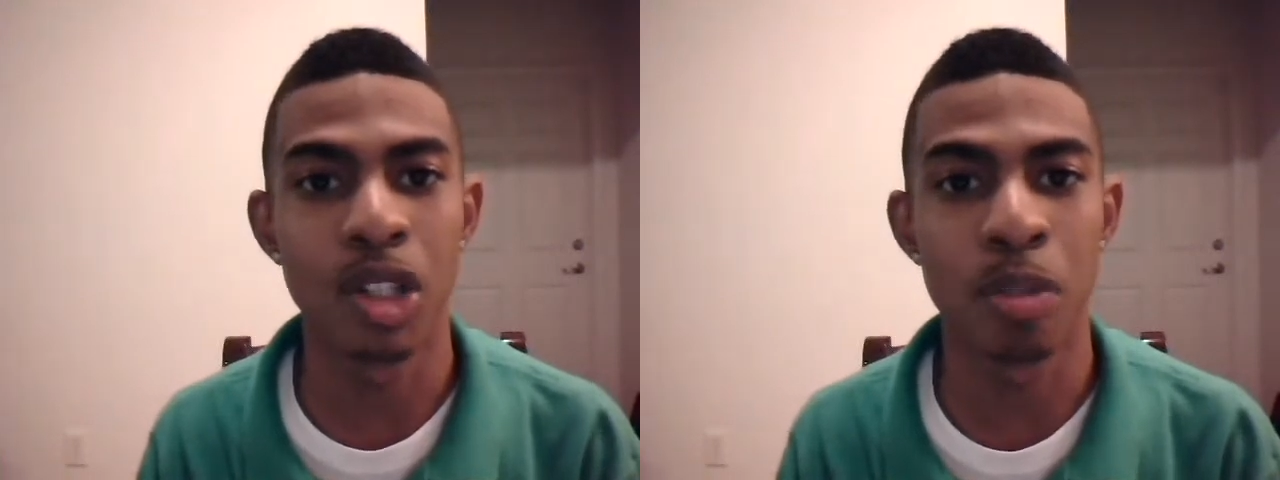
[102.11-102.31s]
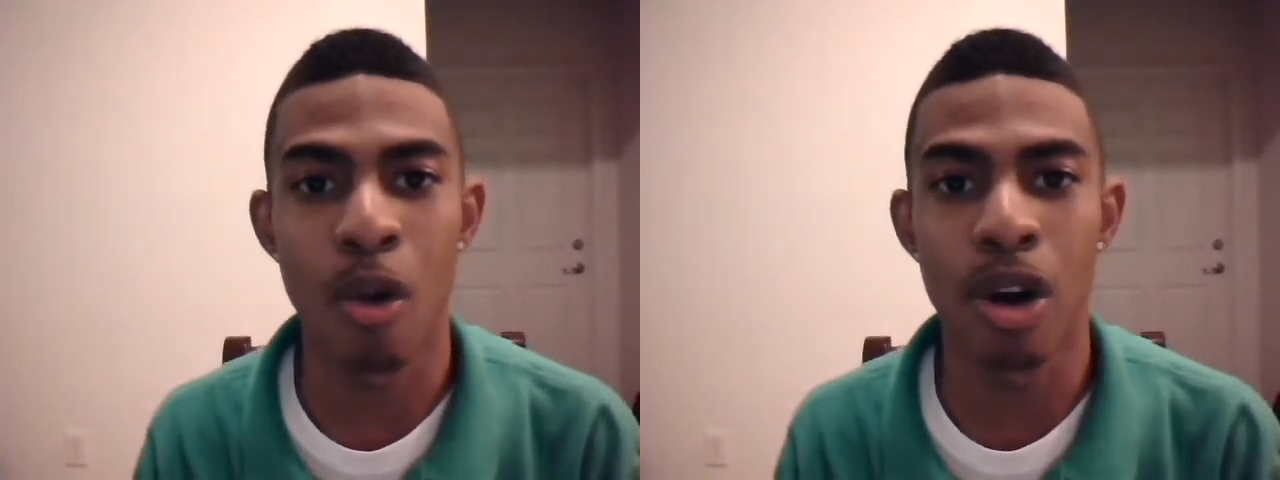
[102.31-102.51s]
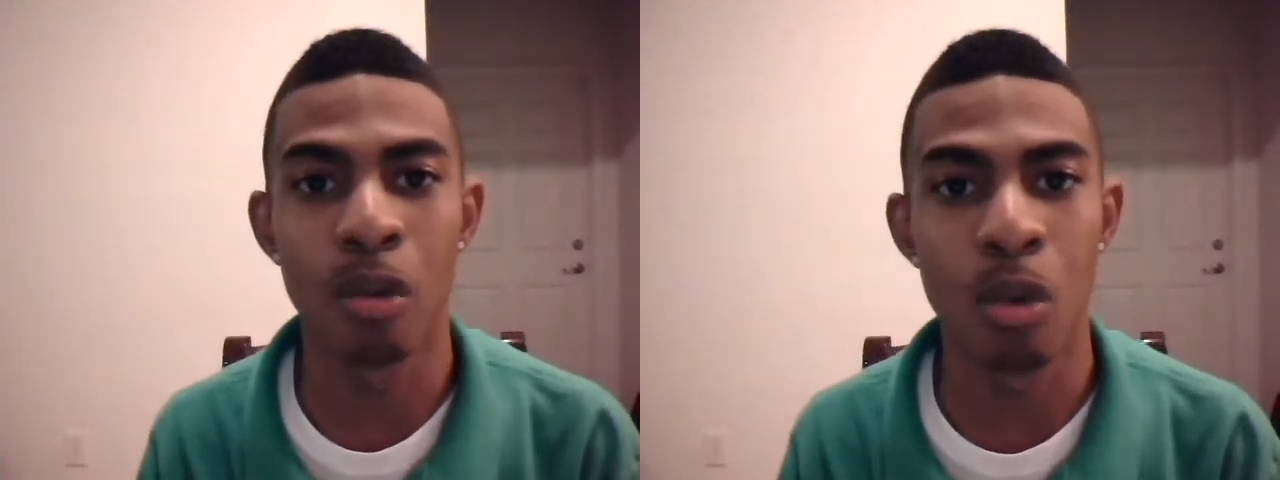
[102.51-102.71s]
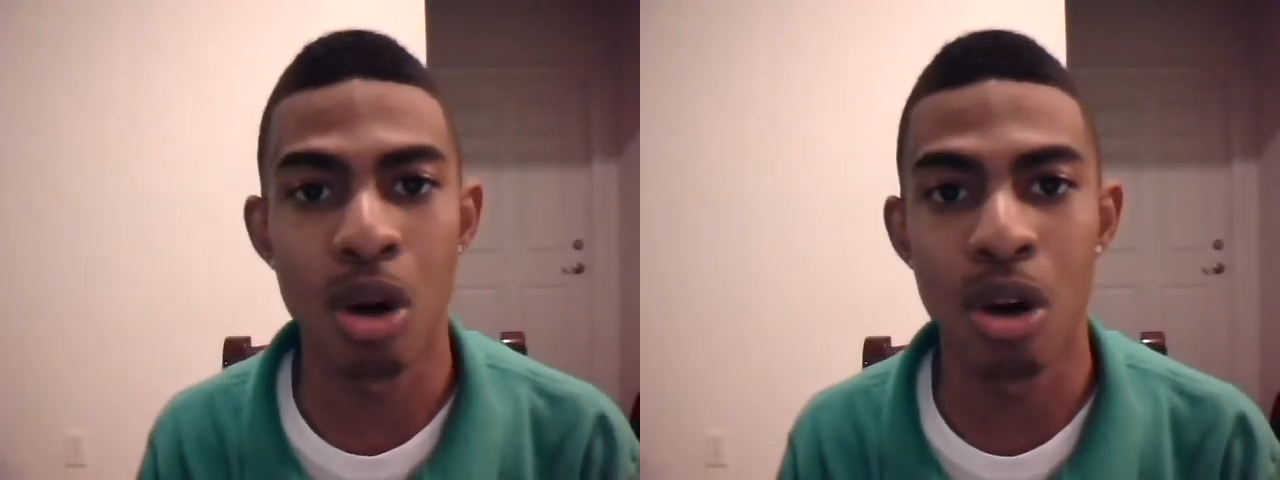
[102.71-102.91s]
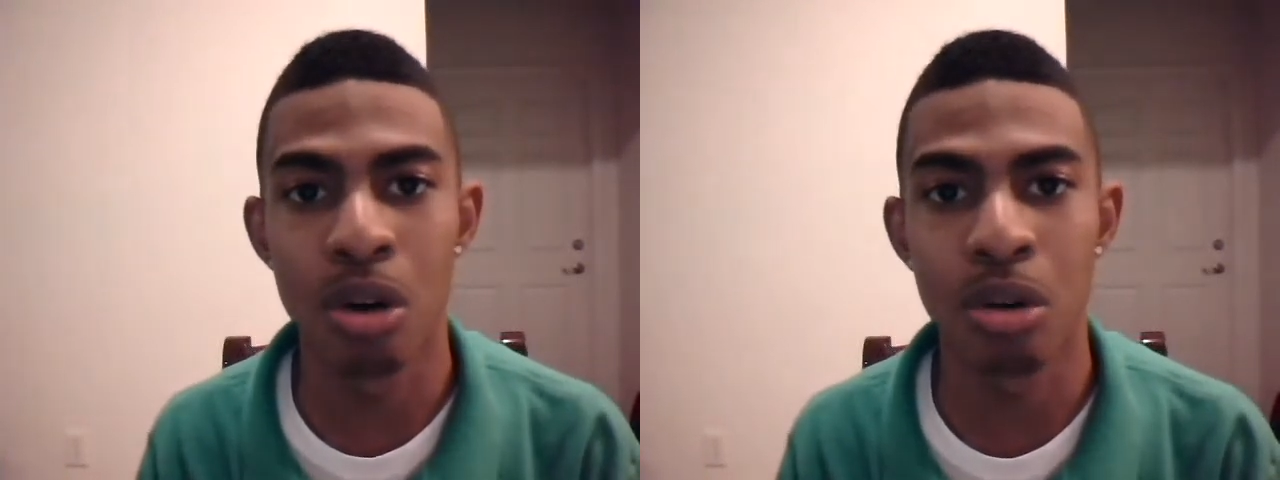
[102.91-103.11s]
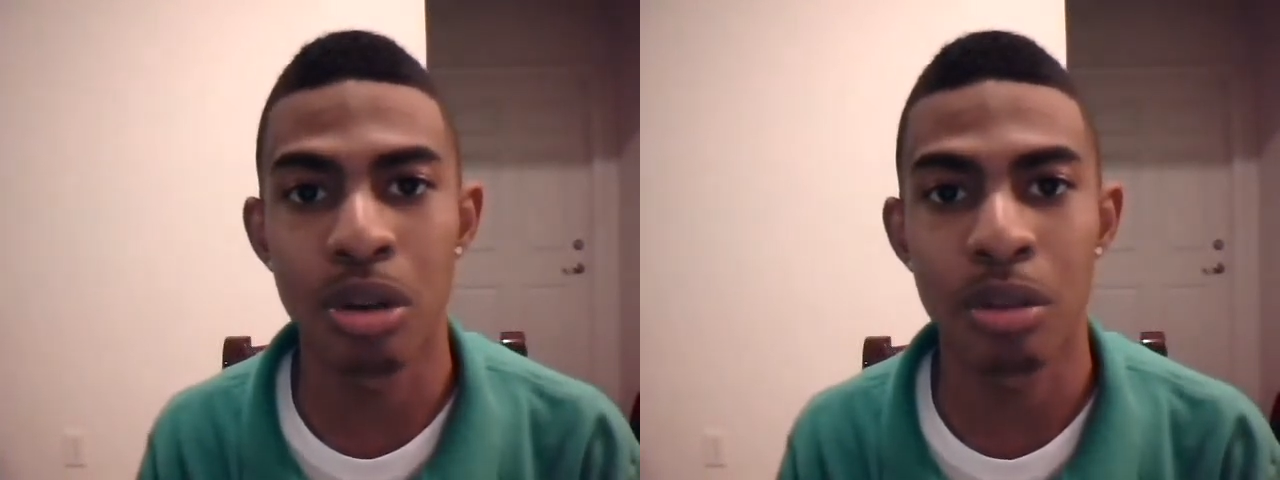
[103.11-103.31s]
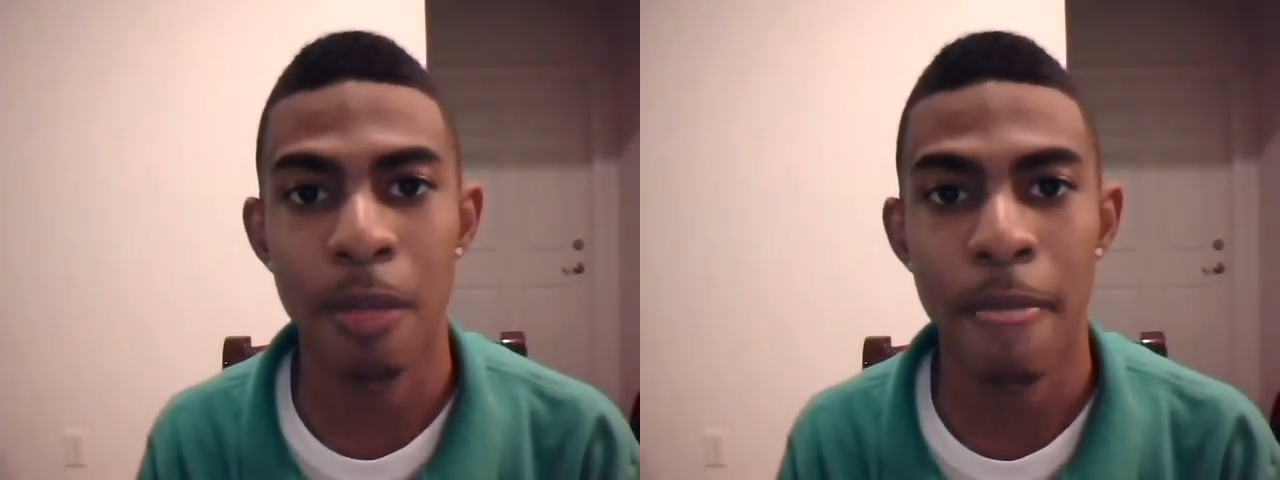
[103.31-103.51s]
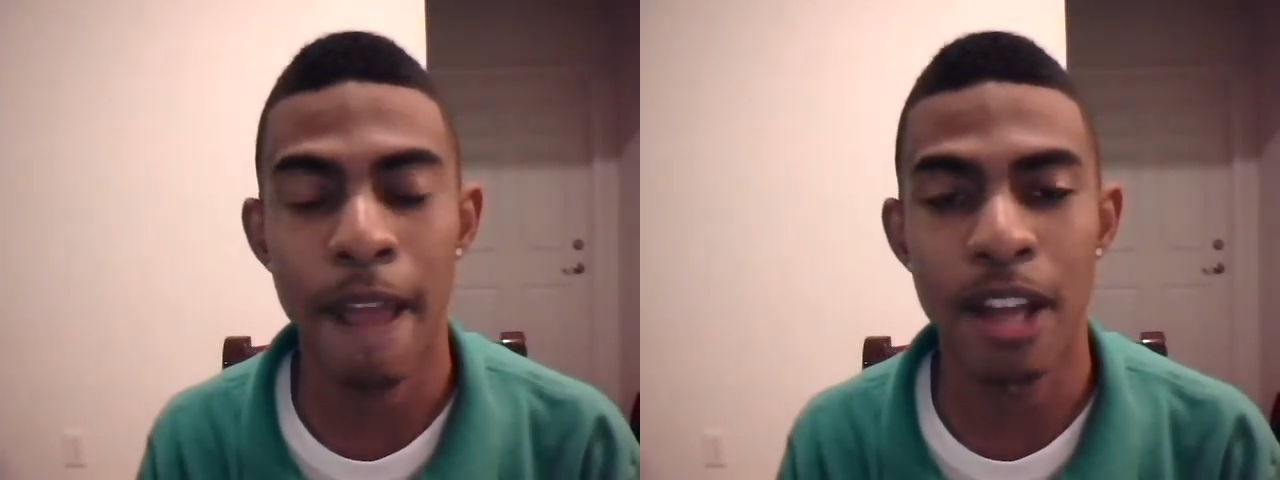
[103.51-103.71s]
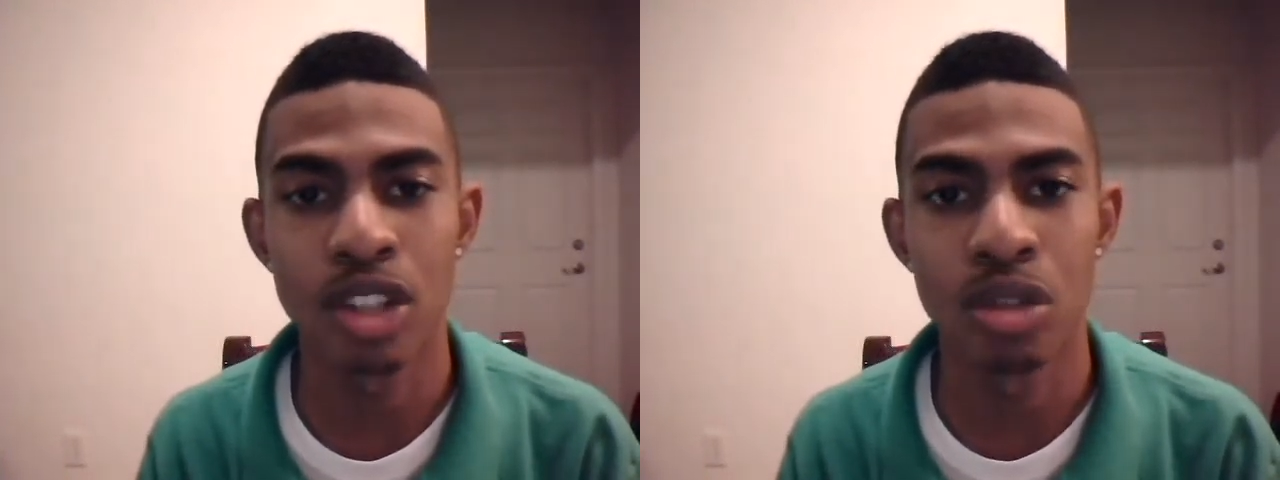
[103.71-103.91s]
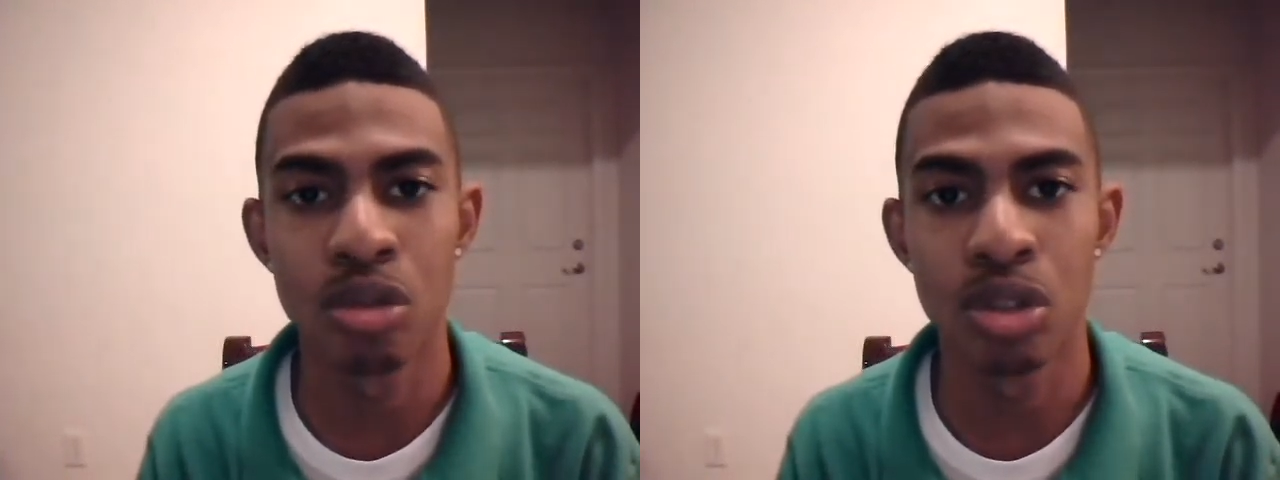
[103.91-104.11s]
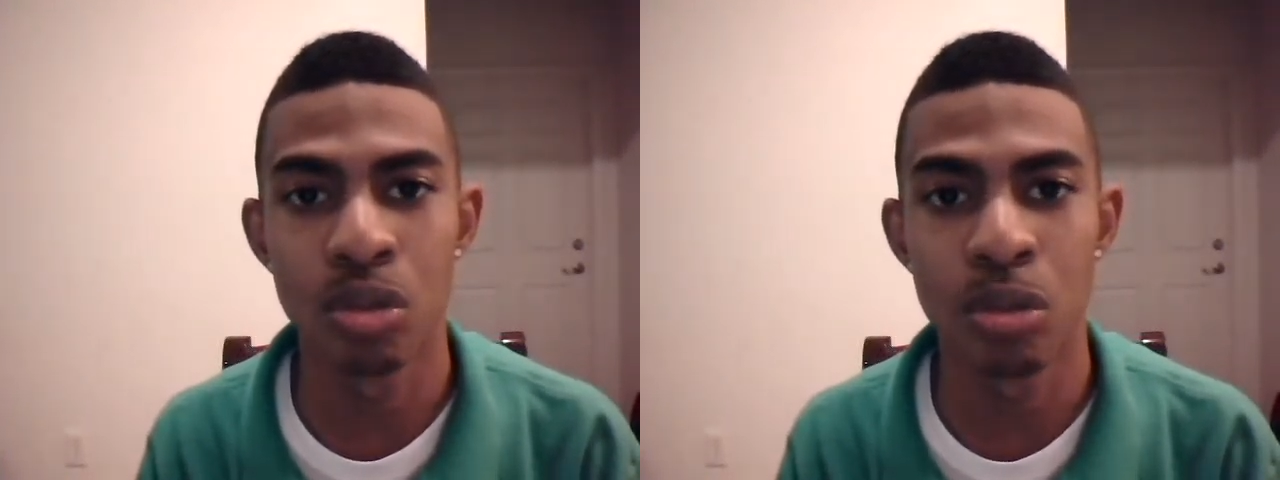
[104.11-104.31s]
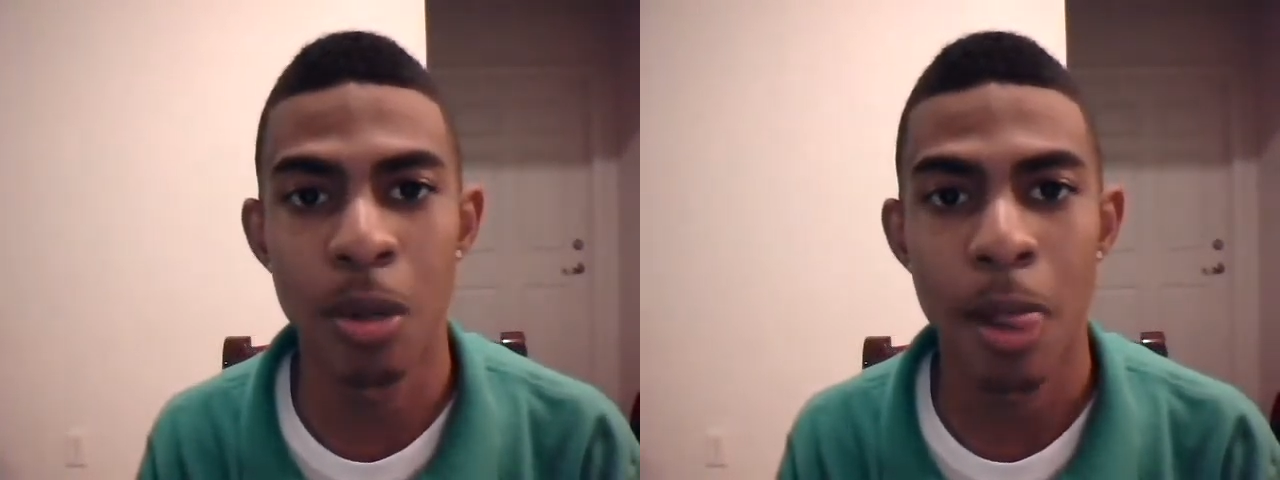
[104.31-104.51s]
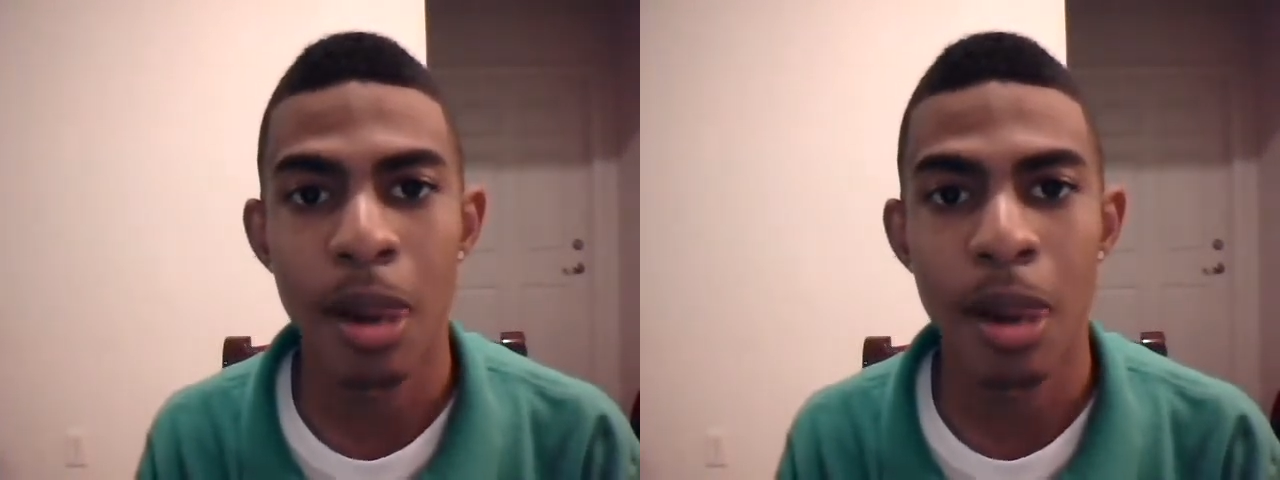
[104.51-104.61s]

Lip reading: sporting world, as usual.